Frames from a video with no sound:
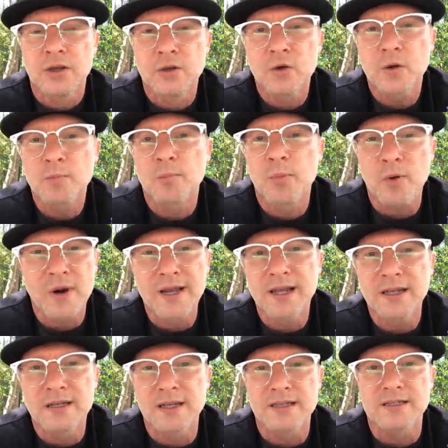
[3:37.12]
your
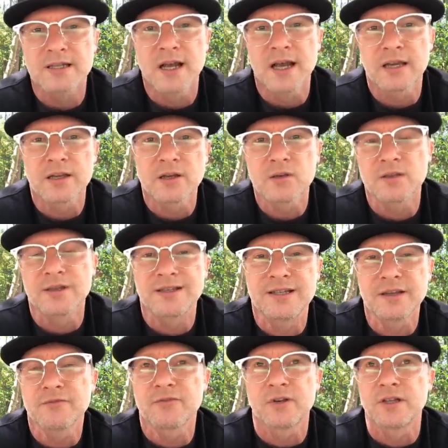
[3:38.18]
brain does not know the
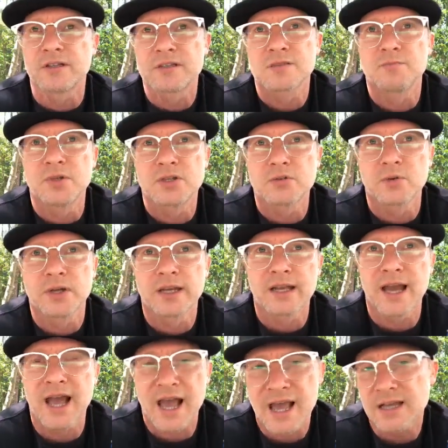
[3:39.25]
difference
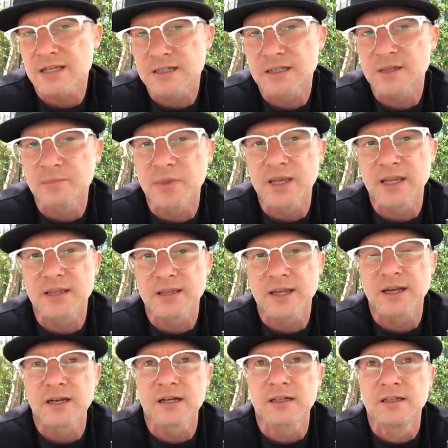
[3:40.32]
between actually being
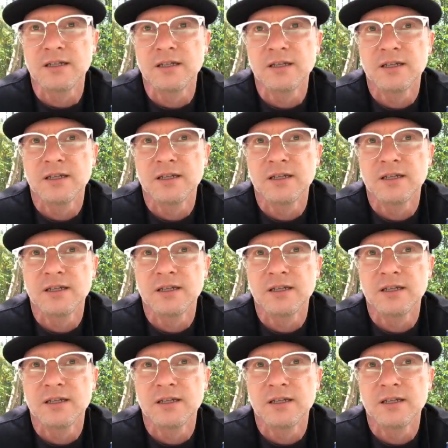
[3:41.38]
there